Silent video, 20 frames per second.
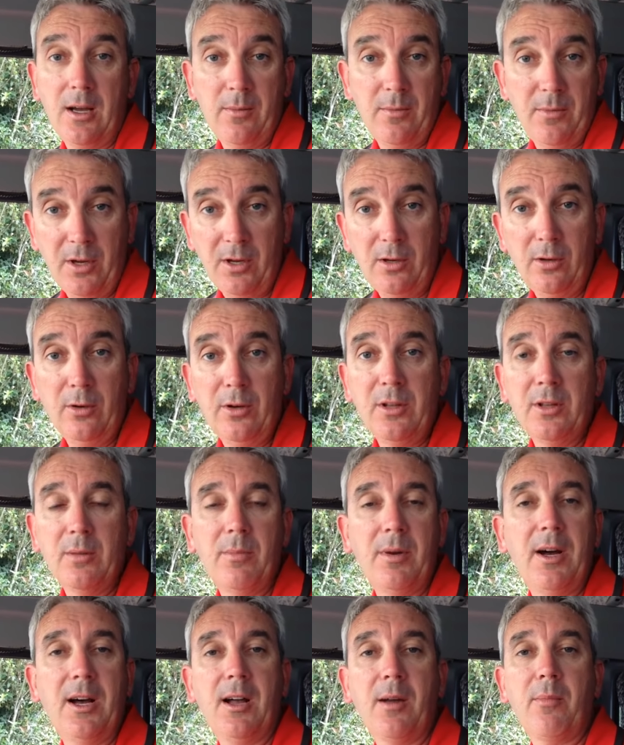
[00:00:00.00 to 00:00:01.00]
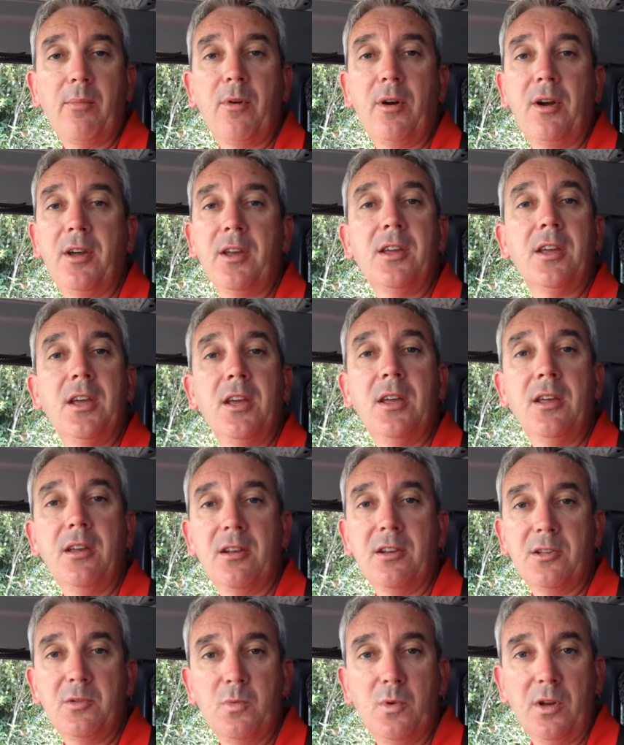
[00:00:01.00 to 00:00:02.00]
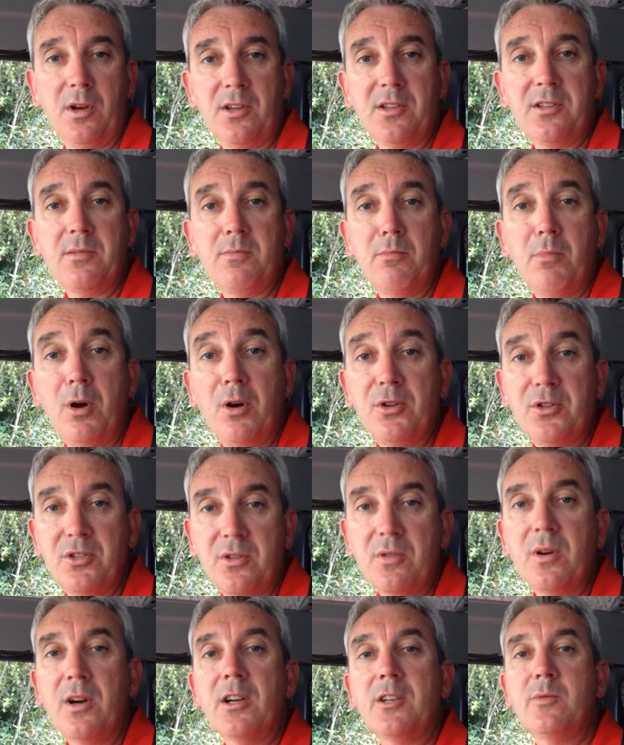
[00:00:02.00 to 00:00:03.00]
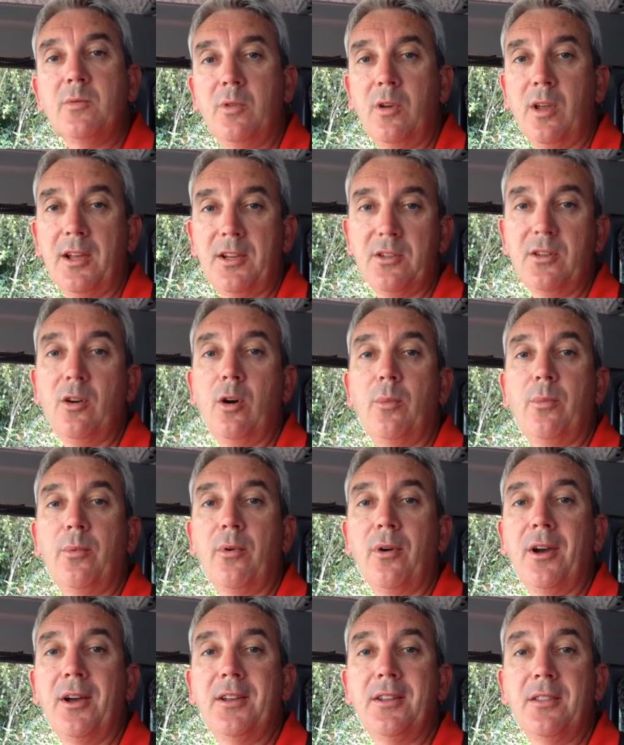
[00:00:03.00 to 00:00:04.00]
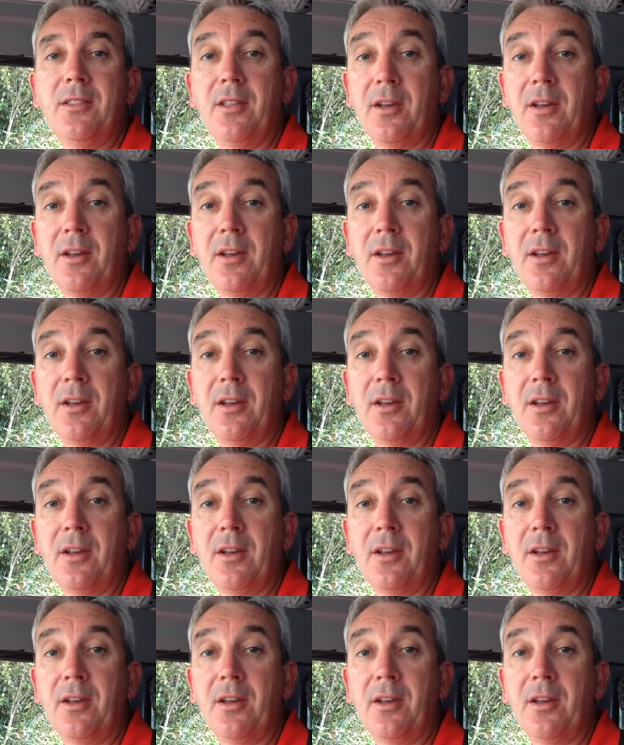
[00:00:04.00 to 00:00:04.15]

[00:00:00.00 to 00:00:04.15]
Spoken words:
including the park brake, and as well as in most trucks will actually operate